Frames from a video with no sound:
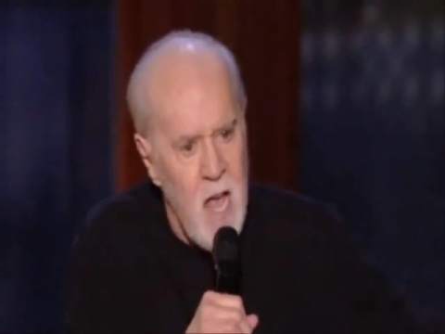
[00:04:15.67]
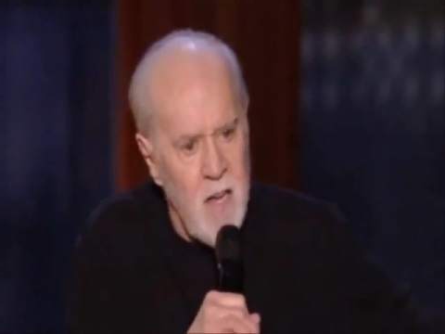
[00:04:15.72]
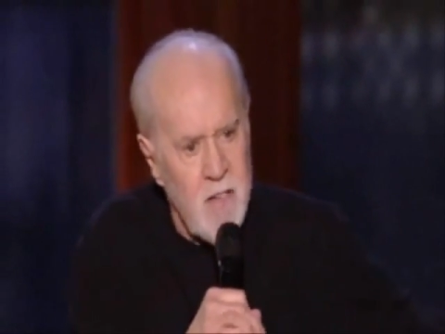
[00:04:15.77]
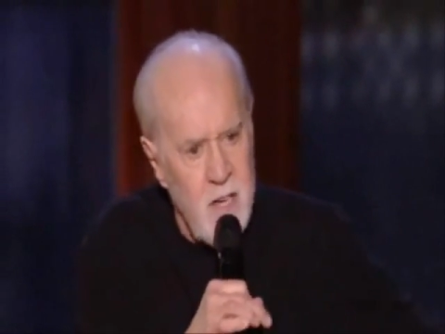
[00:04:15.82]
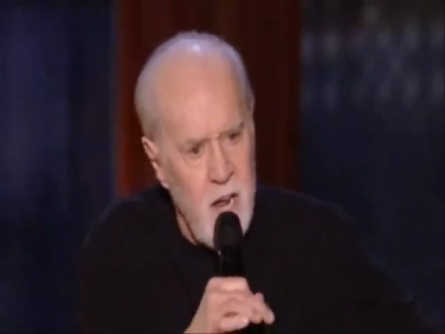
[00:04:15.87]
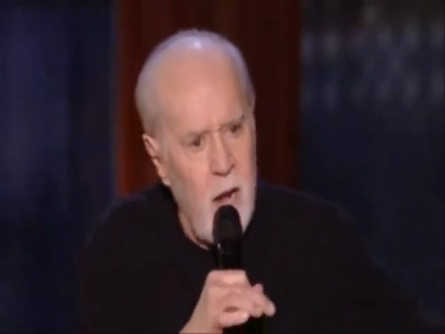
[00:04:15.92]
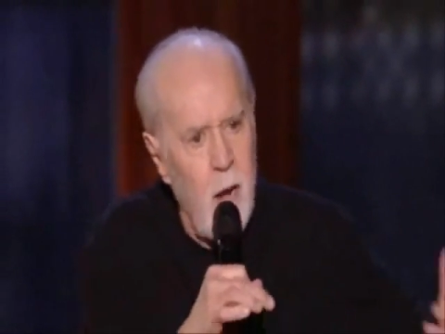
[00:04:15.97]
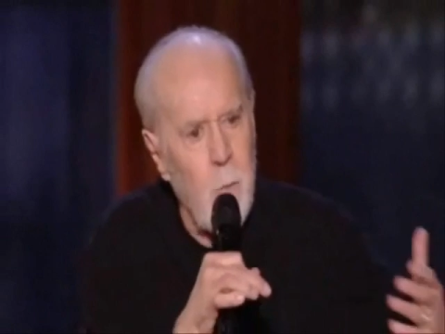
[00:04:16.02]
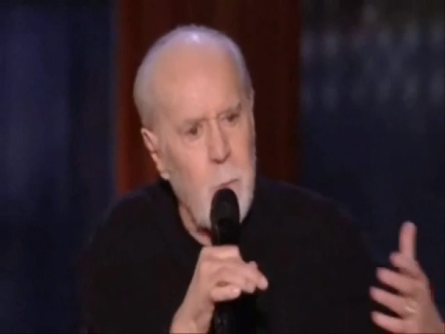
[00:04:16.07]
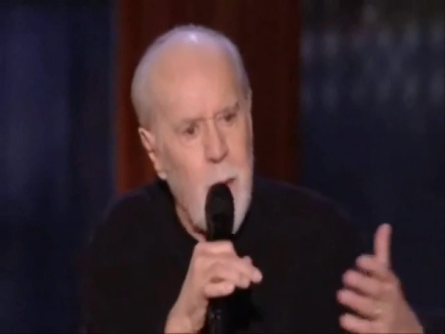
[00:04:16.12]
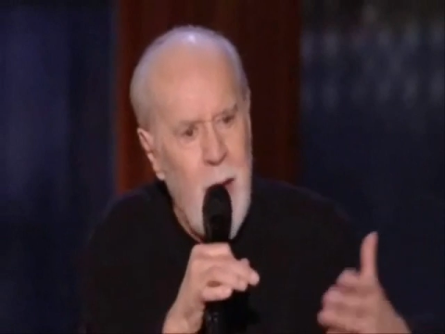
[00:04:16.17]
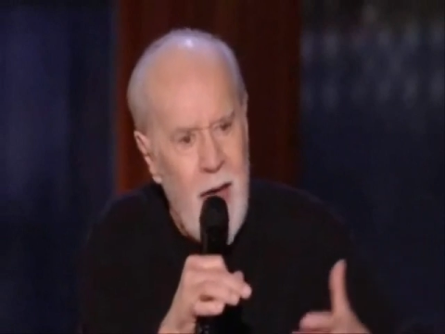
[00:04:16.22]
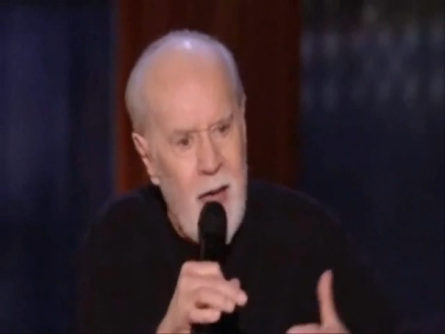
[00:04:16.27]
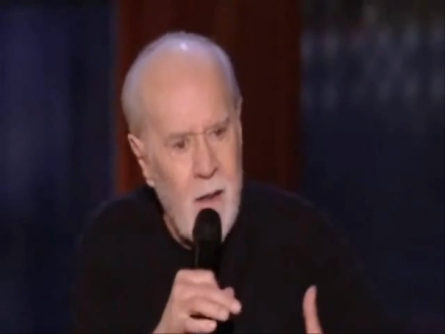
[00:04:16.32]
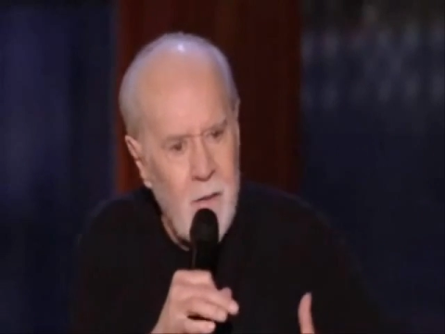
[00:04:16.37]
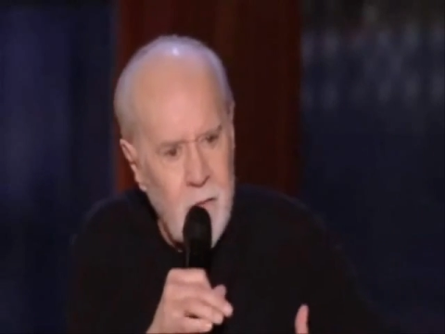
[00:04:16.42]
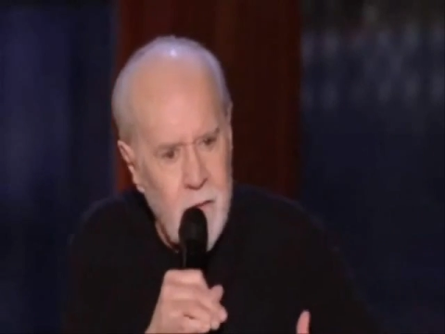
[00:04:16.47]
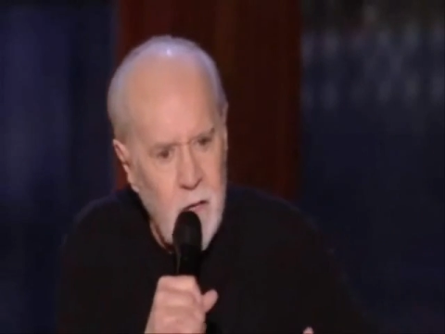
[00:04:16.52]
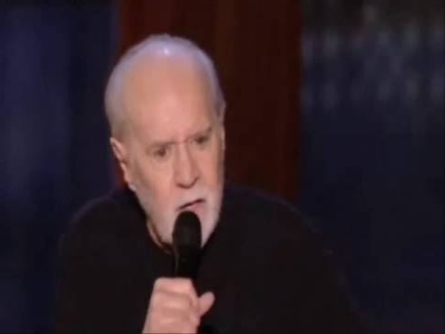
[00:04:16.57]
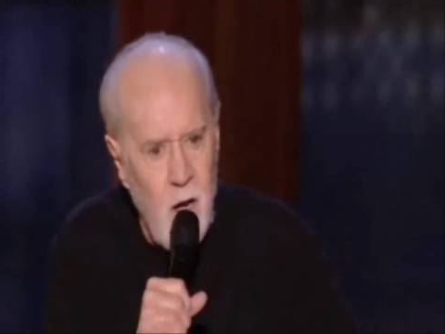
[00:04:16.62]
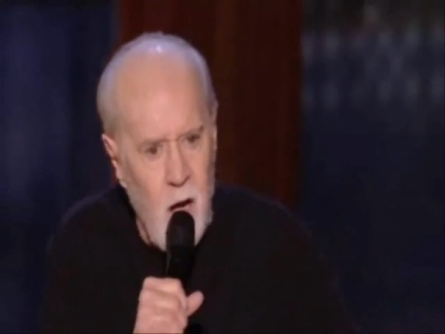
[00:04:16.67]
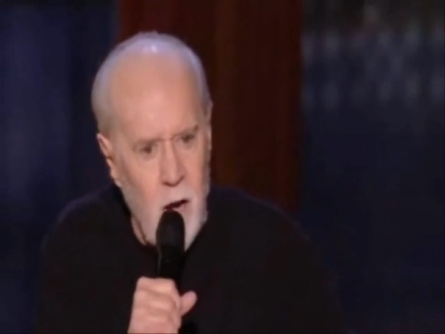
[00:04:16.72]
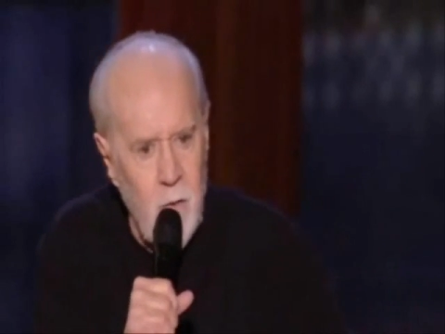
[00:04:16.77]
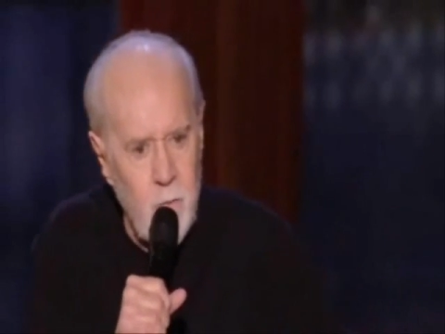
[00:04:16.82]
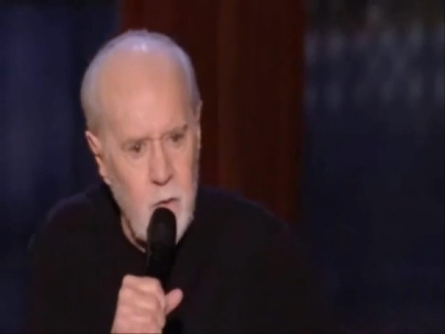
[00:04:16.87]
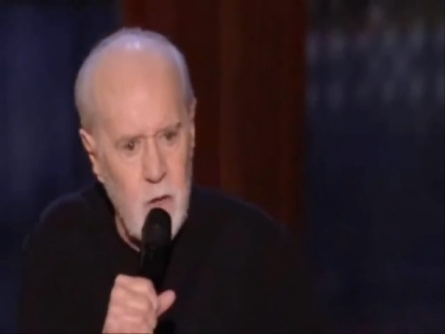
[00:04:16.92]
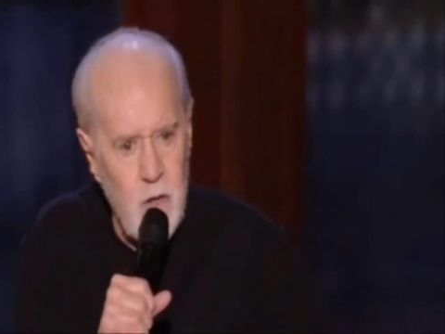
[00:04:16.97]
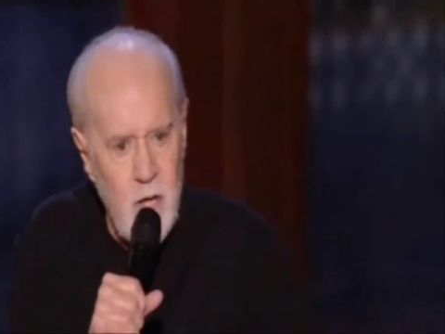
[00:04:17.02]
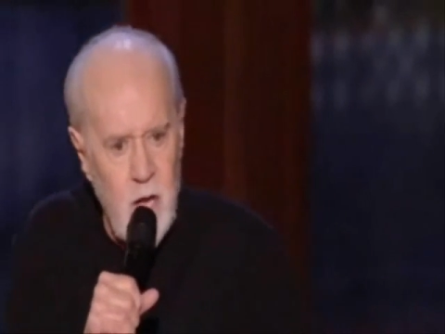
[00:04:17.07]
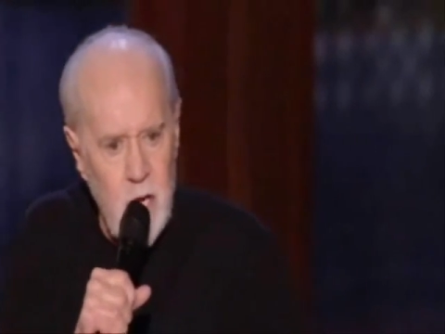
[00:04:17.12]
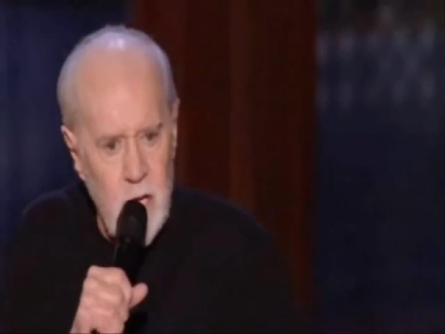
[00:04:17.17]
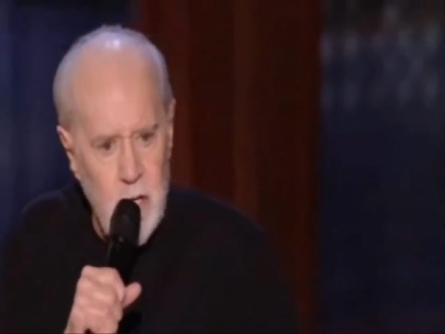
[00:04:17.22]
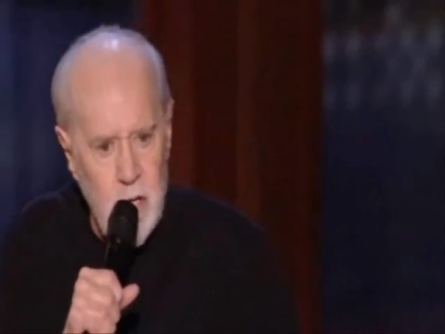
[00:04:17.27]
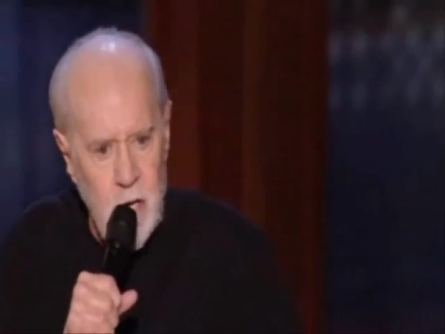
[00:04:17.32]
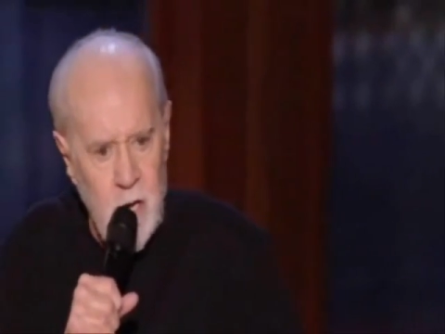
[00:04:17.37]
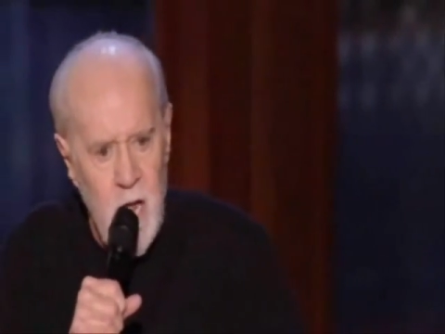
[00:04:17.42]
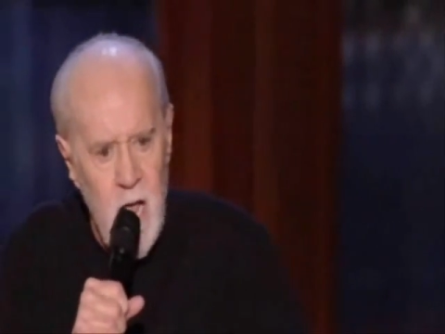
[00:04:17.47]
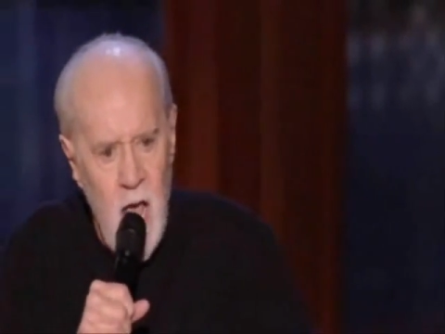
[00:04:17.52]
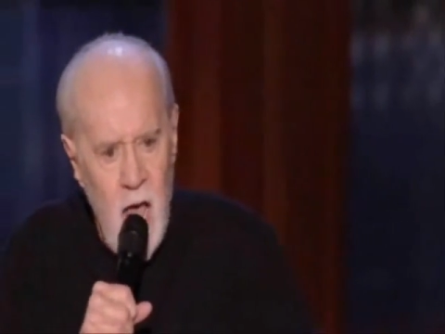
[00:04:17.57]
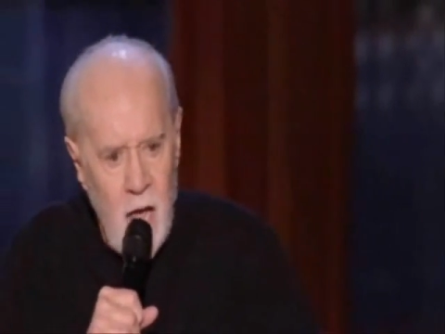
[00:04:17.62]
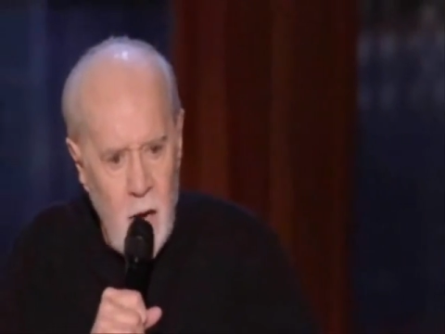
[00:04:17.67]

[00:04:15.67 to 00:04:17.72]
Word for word: to help end the conversation.